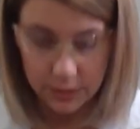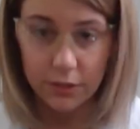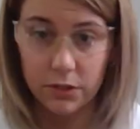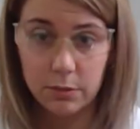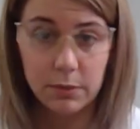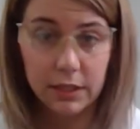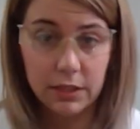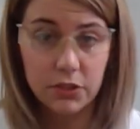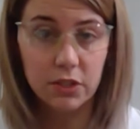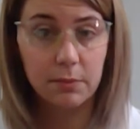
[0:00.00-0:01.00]
assume that
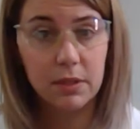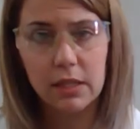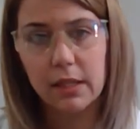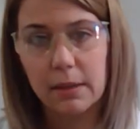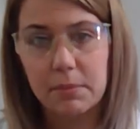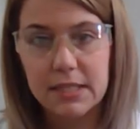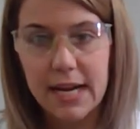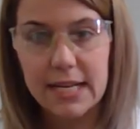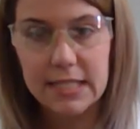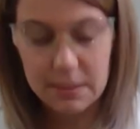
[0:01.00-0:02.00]
there's something like
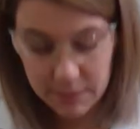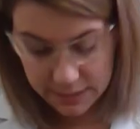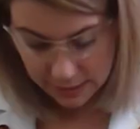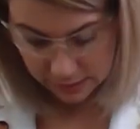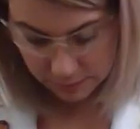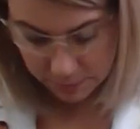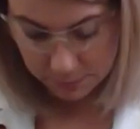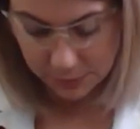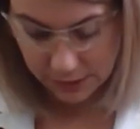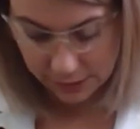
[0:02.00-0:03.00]
potassium inside of the
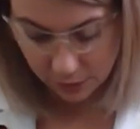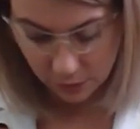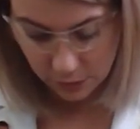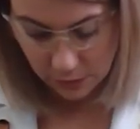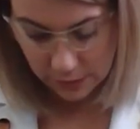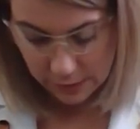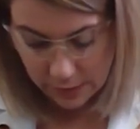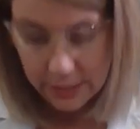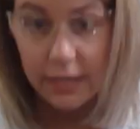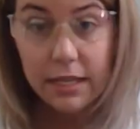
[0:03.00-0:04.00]
purple candle.
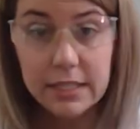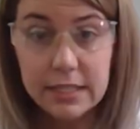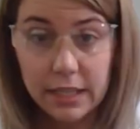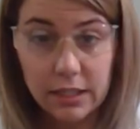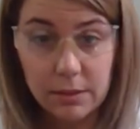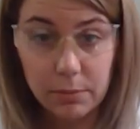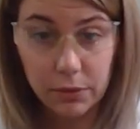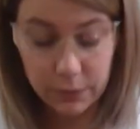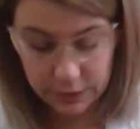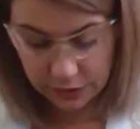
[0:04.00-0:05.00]
Inside of the
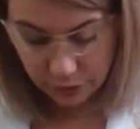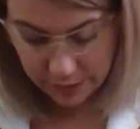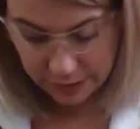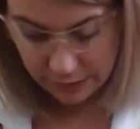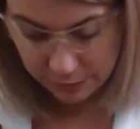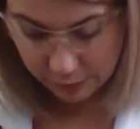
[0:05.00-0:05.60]
blue and the green